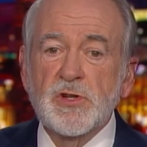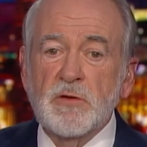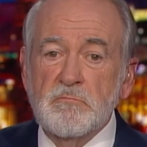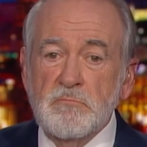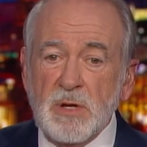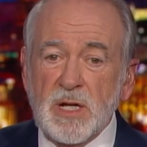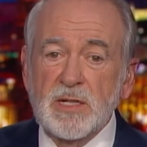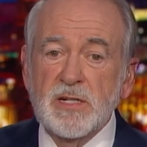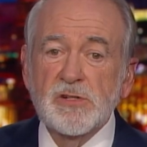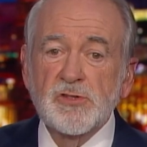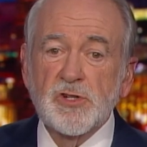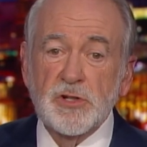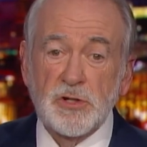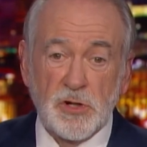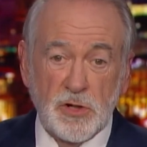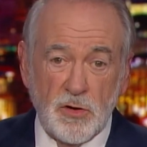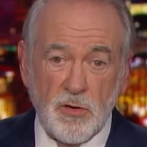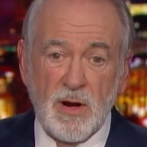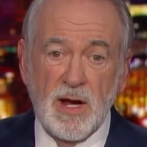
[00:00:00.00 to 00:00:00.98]
of billions in
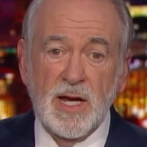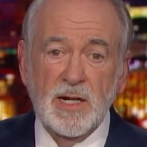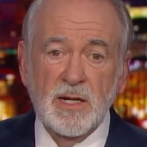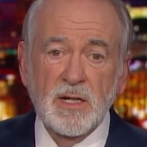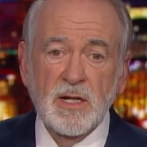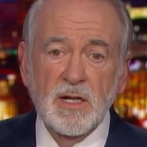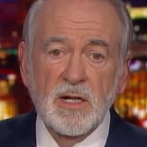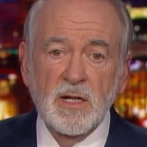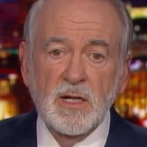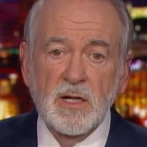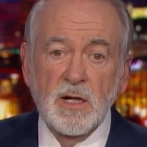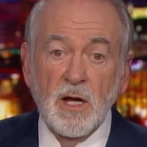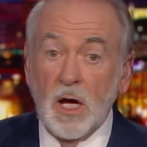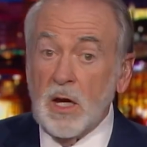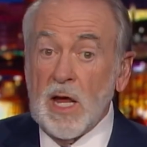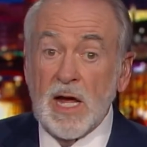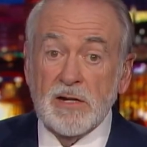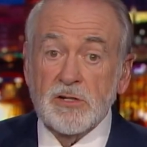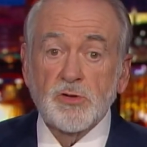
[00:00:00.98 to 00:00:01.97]
Ukraine,
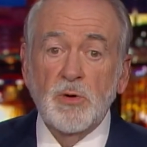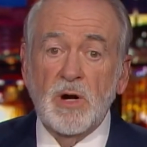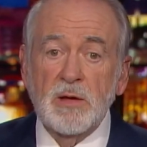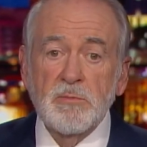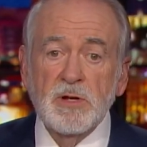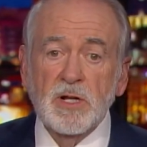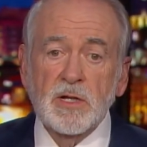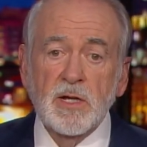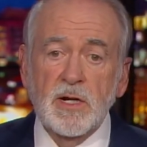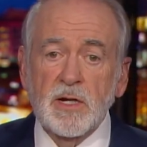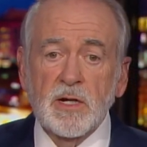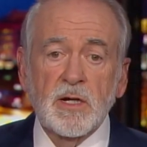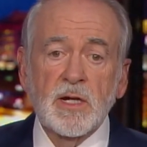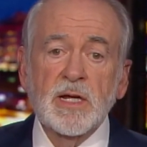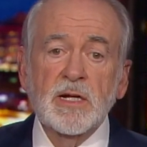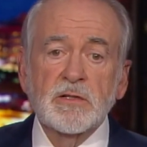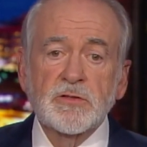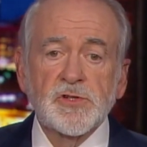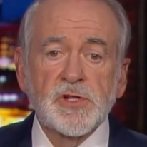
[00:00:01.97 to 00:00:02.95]
allow 20 million
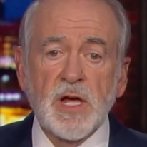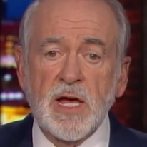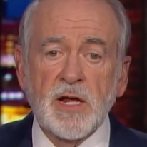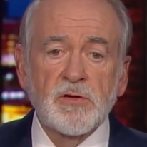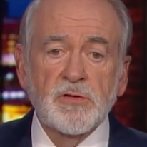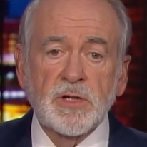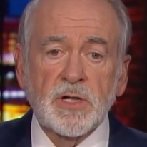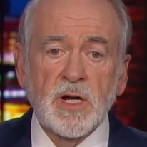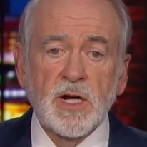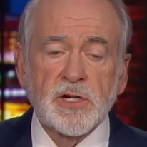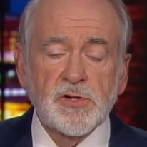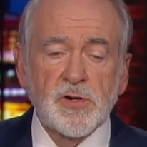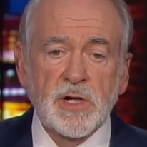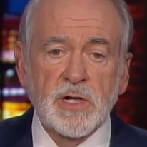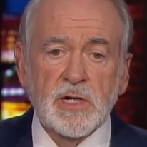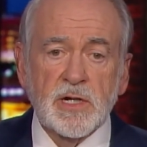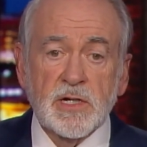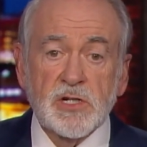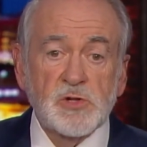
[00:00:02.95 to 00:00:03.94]
illegals to enter the
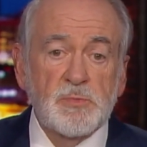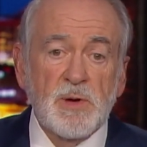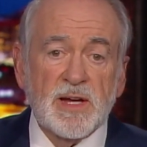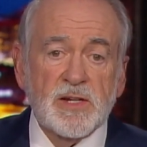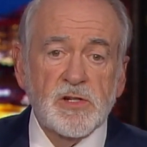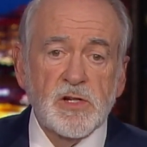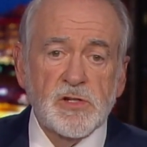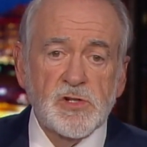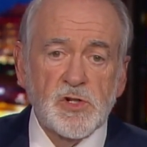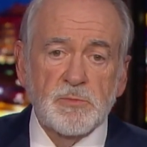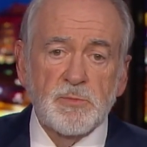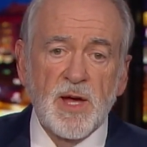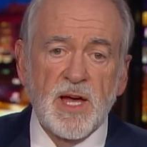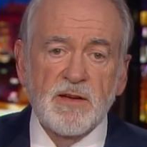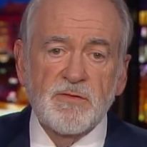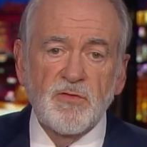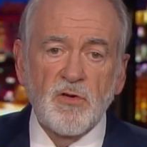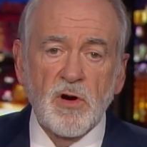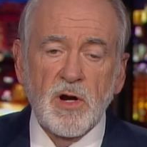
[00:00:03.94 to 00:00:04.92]
country and expects us to
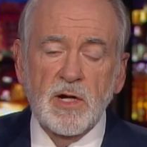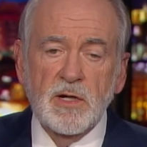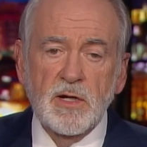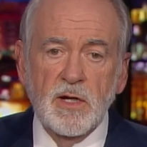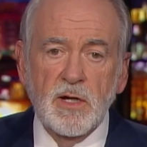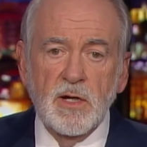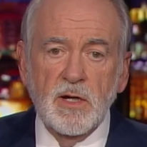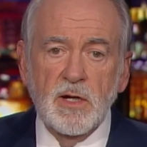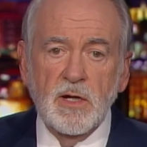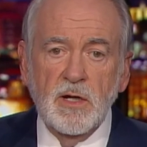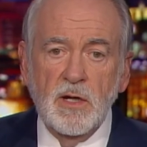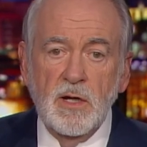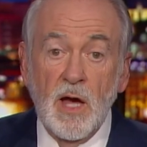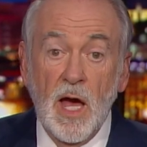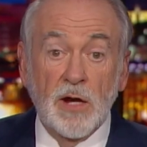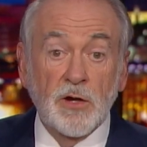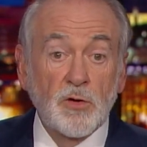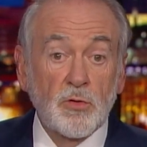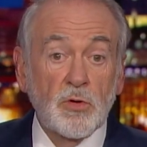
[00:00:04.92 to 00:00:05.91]
pay for it,
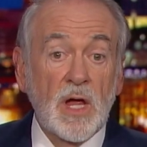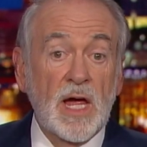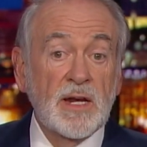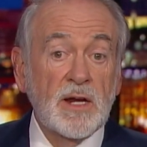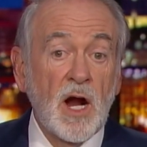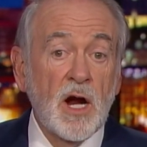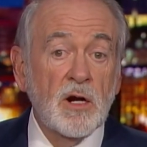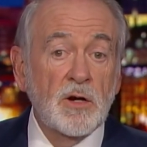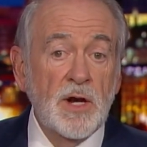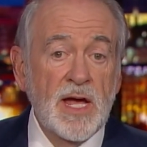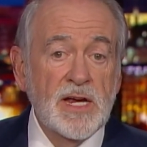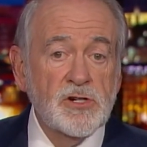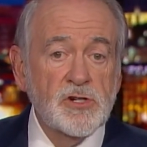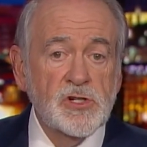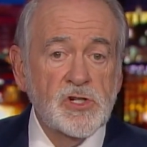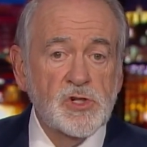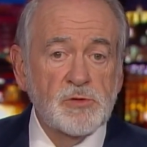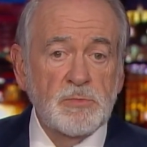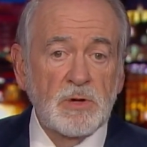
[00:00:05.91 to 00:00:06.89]
and who let our
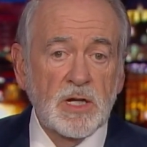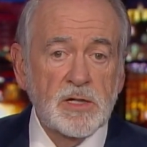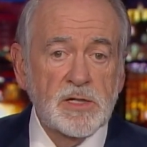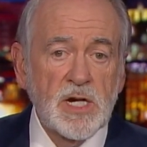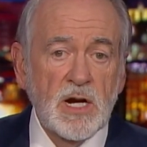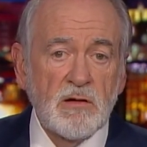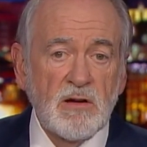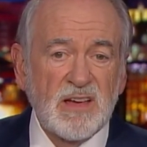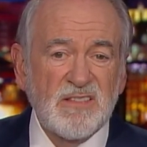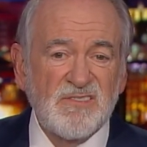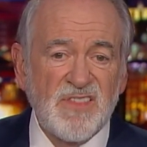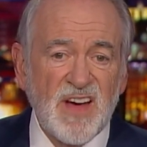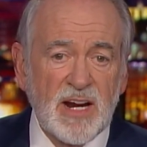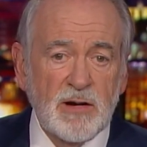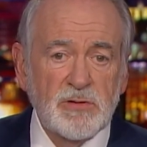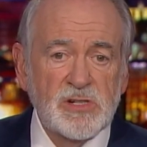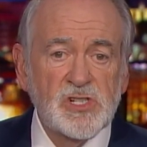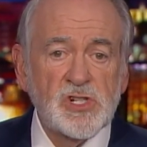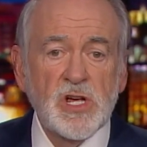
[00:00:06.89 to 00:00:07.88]
nation's military
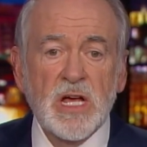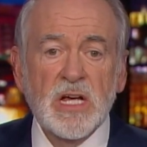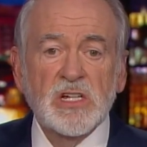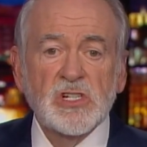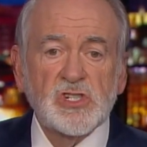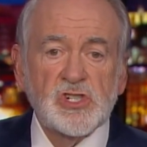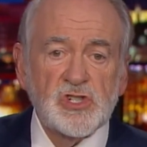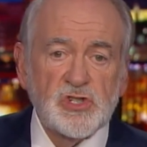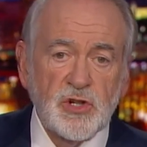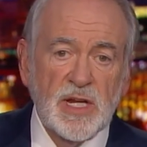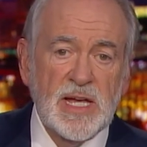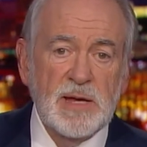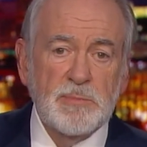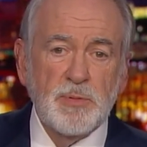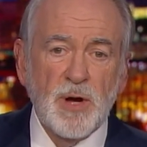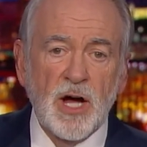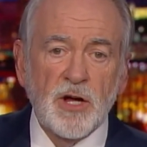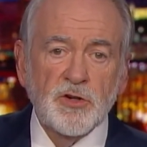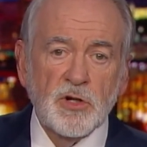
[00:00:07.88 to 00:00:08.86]
veterans
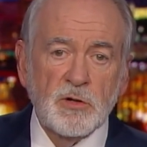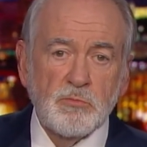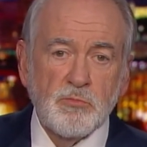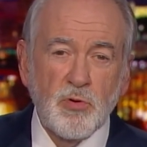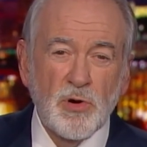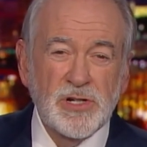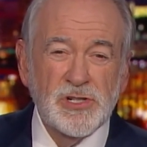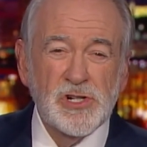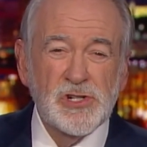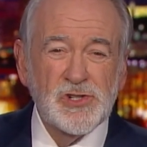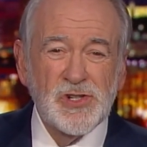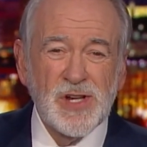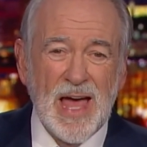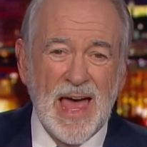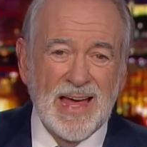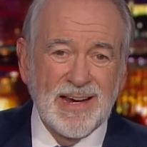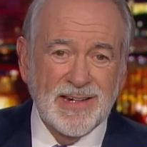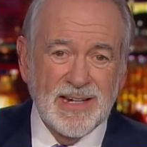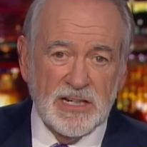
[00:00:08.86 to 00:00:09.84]
sleep under bridges
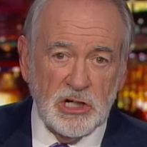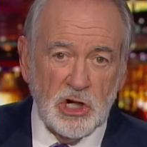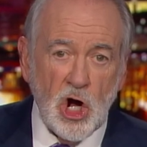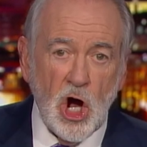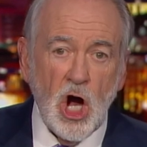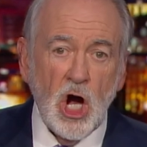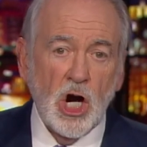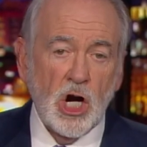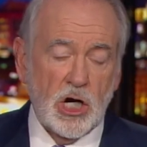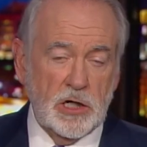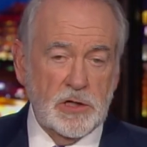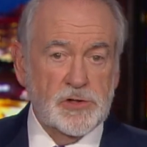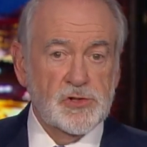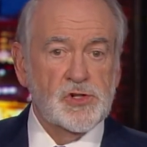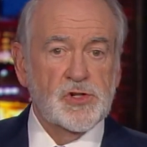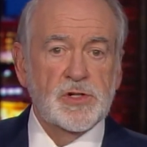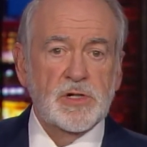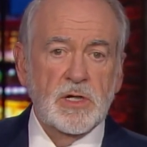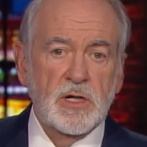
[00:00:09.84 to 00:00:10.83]
and in
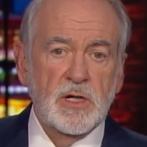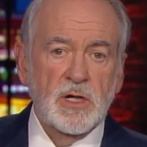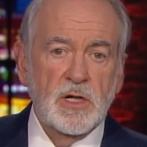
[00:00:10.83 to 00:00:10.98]
cars.